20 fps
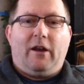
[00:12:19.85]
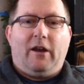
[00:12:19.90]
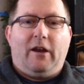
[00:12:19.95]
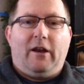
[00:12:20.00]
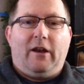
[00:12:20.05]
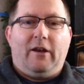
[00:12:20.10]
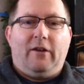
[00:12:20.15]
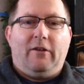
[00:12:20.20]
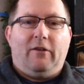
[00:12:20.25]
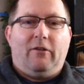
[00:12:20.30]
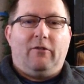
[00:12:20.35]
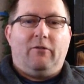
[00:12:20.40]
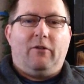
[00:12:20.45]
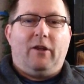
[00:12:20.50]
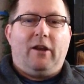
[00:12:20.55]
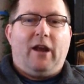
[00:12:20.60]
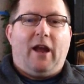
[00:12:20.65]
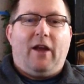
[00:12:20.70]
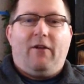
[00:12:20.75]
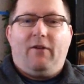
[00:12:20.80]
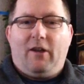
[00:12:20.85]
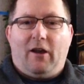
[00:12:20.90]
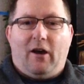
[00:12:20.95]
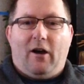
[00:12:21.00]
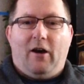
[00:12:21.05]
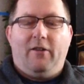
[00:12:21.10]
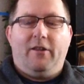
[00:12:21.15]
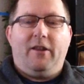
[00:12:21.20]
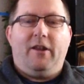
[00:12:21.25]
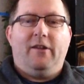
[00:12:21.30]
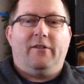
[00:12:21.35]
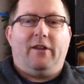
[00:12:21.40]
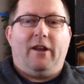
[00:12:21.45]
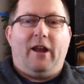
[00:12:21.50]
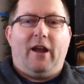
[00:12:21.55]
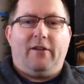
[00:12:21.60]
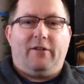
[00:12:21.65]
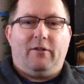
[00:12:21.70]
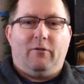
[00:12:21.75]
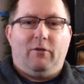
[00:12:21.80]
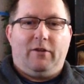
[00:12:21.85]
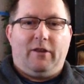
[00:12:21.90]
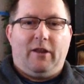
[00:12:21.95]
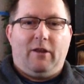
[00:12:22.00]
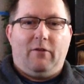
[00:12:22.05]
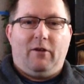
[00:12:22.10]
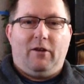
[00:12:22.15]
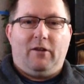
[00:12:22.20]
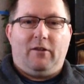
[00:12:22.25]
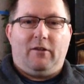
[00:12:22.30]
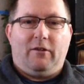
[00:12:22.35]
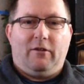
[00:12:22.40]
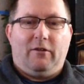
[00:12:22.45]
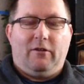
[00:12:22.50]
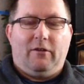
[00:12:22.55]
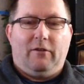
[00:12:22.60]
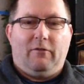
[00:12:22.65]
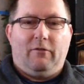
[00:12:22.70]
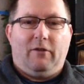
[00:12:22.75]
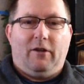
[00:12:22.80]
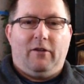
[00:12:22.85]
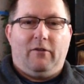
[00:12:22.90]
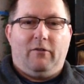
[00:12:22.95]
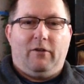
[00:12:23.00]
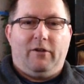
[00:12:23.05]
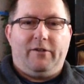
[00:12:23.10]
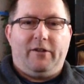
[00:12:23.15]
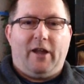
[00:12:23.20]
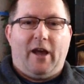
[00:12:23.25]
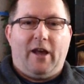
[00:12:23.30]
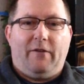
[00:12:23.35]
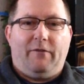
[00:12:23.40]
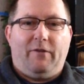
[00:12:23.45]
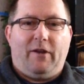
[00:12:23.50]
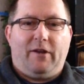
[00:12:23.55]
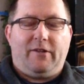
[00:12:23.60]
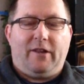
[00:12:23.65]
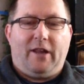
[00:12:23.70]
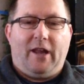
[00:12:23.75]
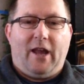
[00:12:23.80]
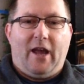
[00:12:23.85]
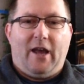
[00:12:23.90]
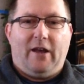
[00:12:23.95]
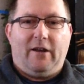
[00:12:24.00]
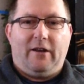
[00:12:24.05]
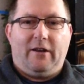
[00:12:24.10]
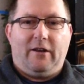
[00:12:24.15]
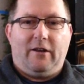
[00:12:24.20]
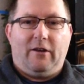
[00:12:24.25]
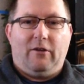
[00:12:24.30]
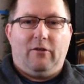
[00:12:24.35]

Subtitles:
and read all the ins and outs of what they went through and what side effects they had, and